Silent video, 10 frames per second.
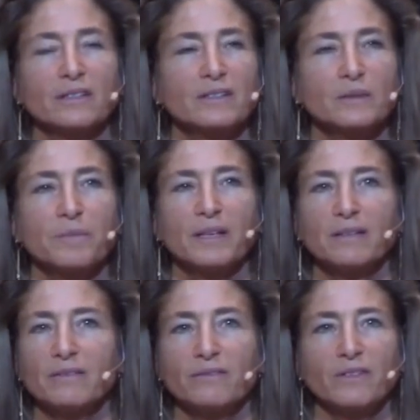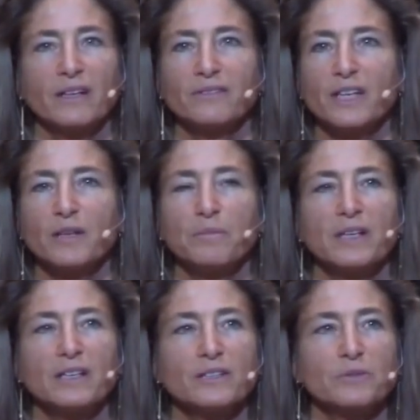spent five, ten
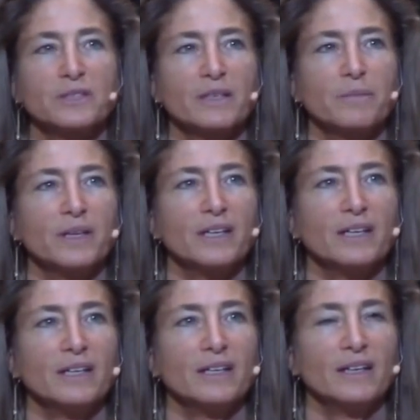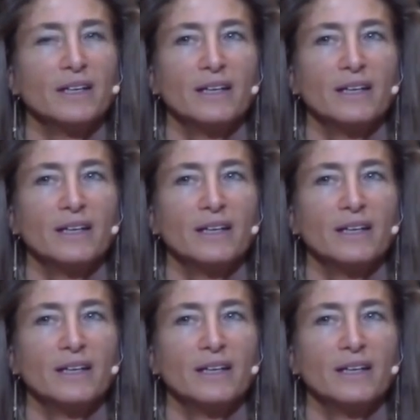minutes with somebody